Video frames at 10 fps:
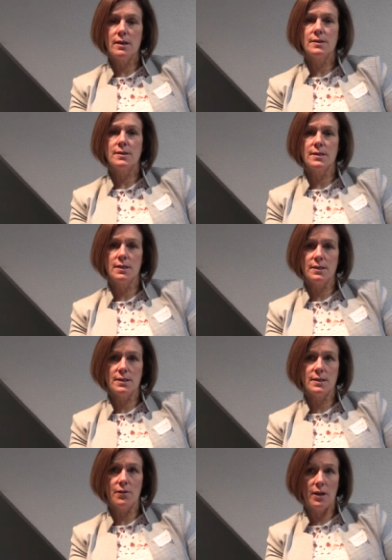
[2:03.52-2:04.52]

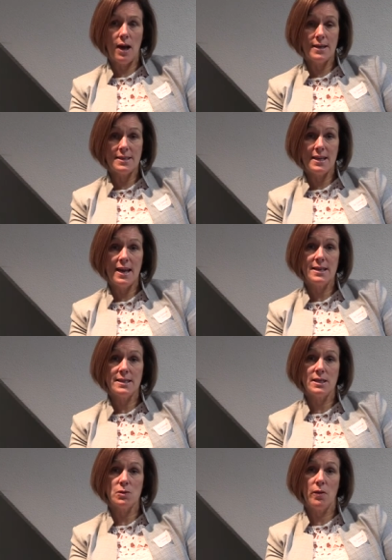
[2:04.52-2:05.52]
since the
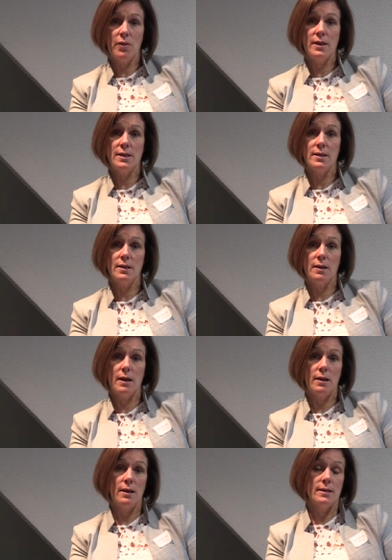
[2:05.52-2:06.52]
1980s, when the
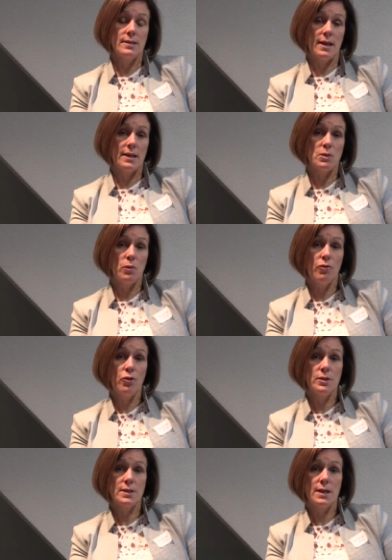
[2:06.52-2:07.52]
studies were
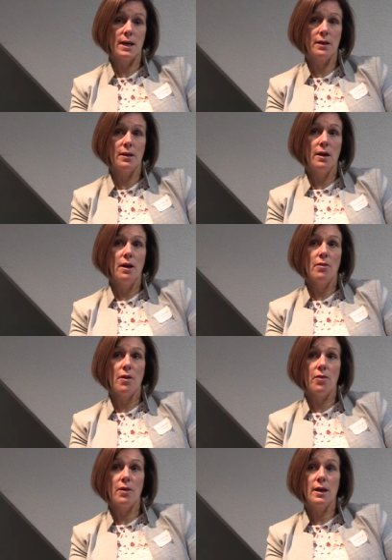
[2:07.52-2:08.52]
first done,
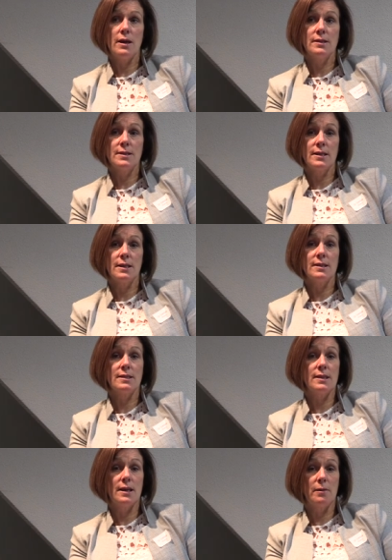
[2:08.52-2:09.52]
that the
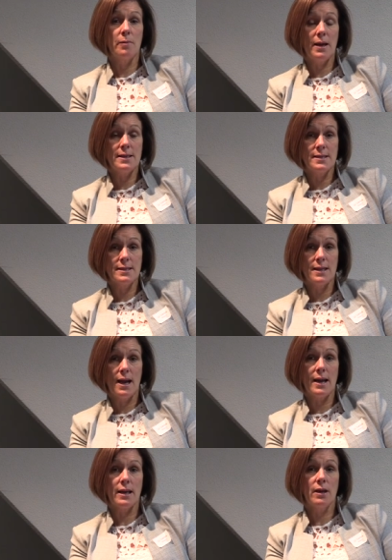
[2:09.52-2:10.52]
incidence in places
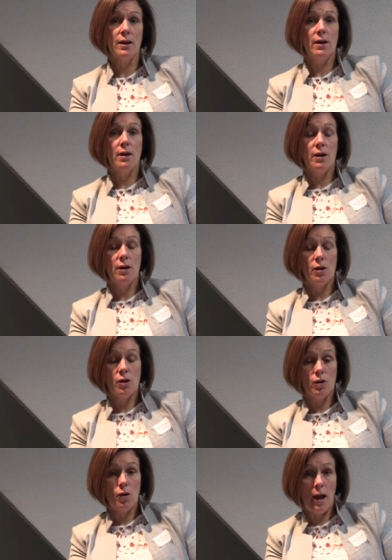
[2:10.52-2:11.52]
like
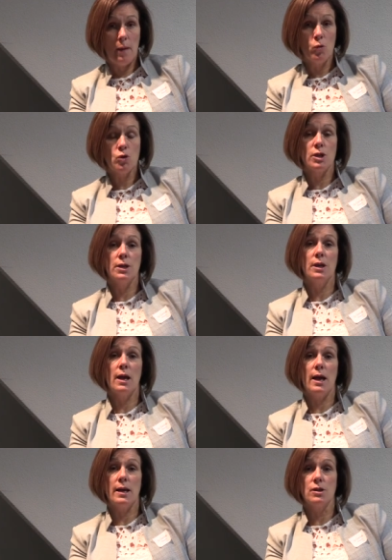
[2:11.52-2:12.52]
Hamilton
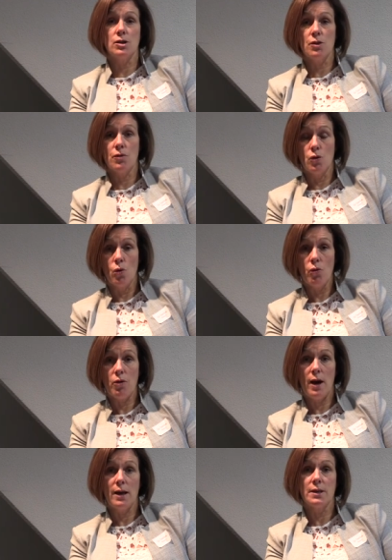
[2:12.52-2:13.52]
and the
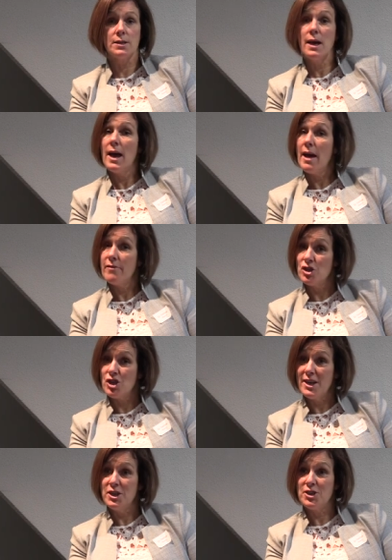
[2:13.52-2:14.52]
North Island haven't
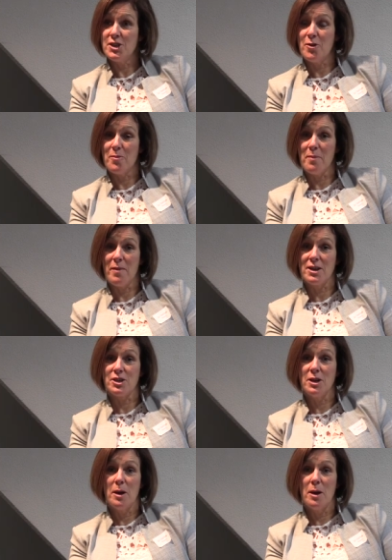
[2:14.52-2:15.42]
changed terribly much,